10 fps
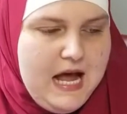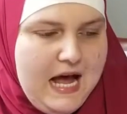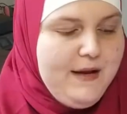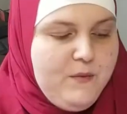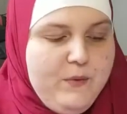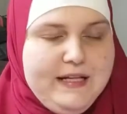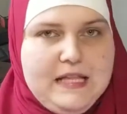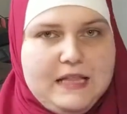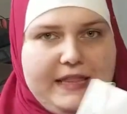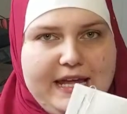I
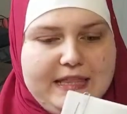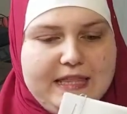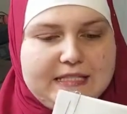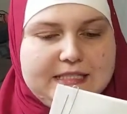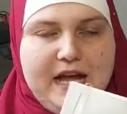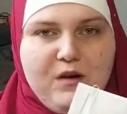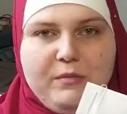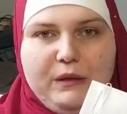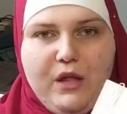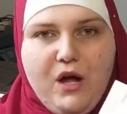will link this down
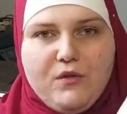below.